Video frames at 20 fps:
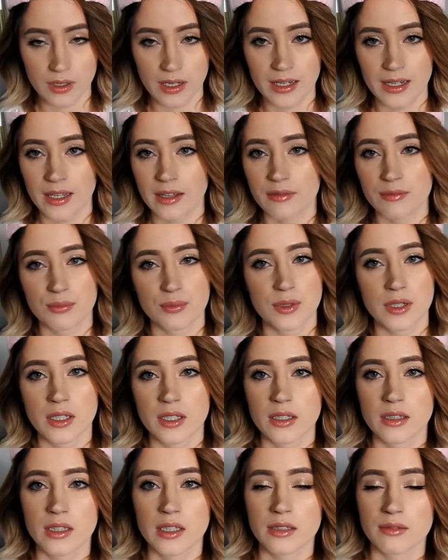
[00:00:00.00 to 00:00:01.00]
and I
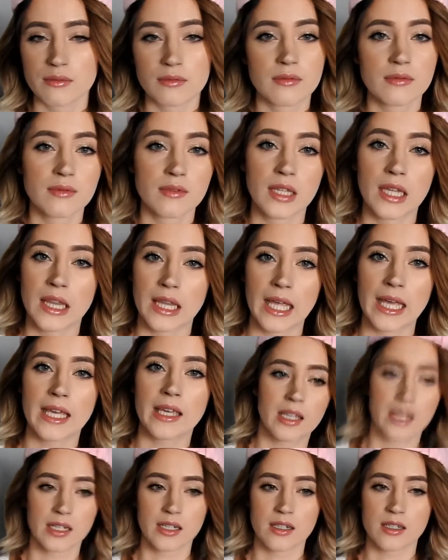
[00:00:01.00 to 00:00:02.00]
really like
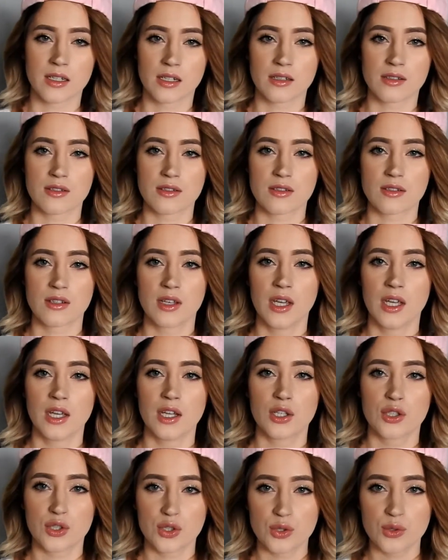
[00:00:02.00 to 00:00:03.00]
that it does
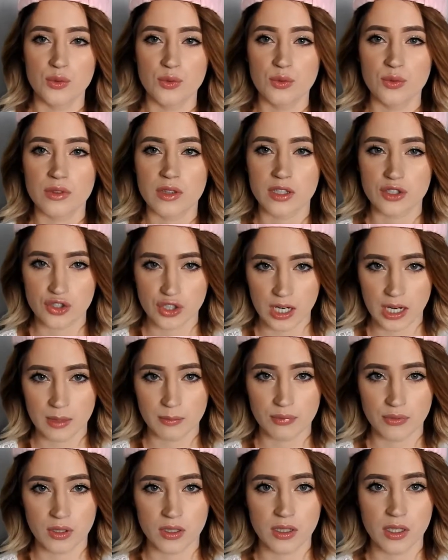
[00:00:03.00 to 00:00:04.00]
do the
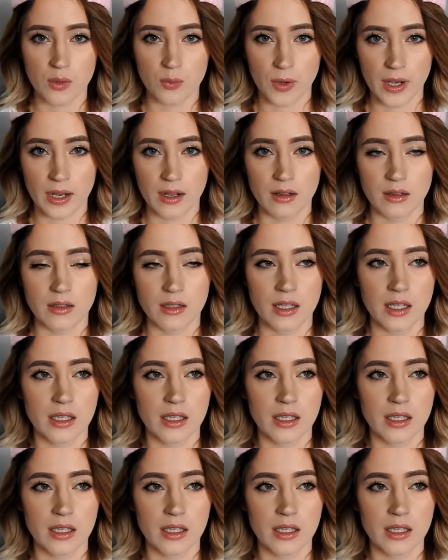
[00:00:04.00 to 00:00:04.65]
job really well,